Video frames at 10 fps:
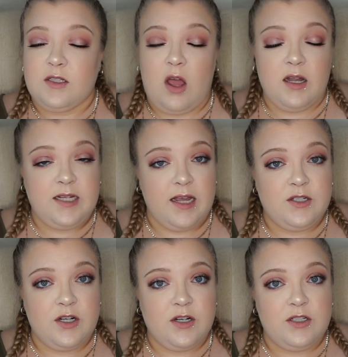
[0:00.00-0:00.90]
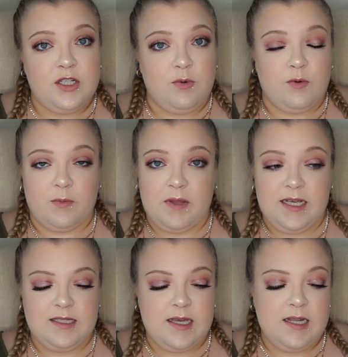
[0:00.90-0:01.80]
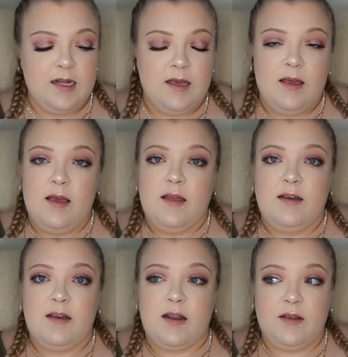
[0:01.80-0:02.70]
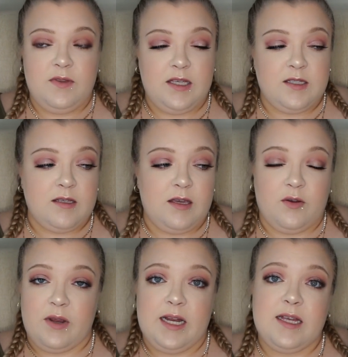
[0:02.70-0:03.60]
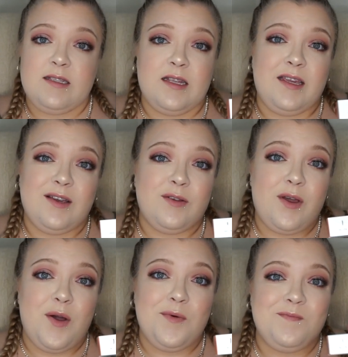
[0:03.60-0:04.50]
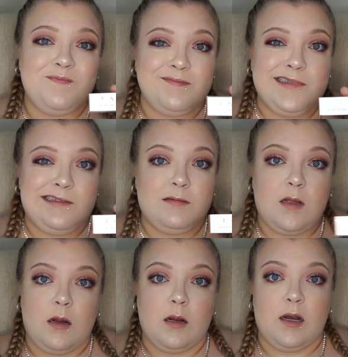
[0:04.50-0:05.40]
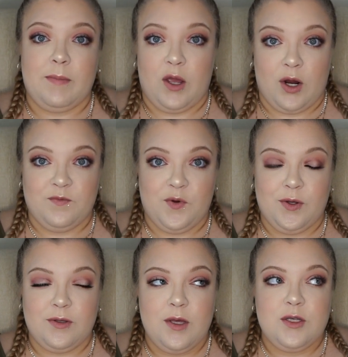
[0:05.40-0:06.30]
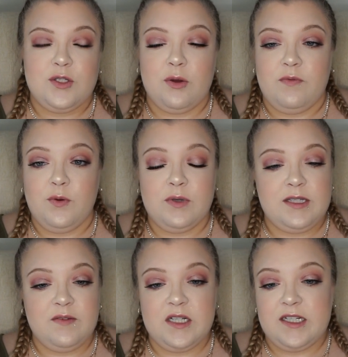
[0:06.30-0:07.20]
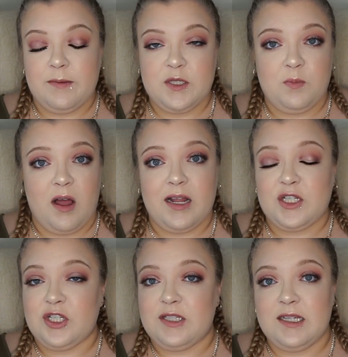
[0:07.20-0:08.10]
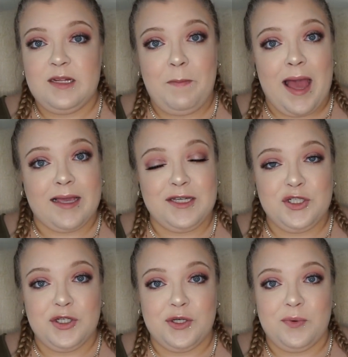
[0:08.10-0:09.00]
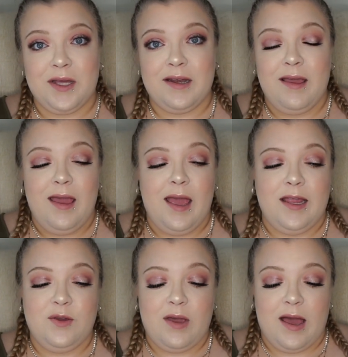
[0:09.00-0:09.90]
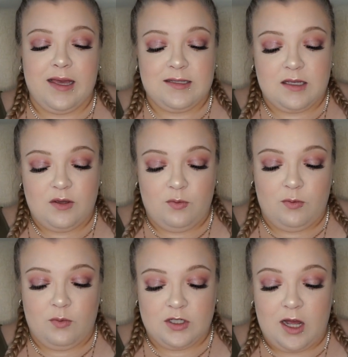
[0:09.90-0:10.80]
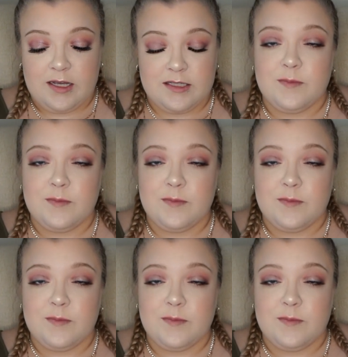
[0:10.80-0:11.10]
Contact her, she will replace it. None of these ingredients in here though are going to be harmful. So if you received a damaged product, just send it back, get your new one, and you guys, we're talking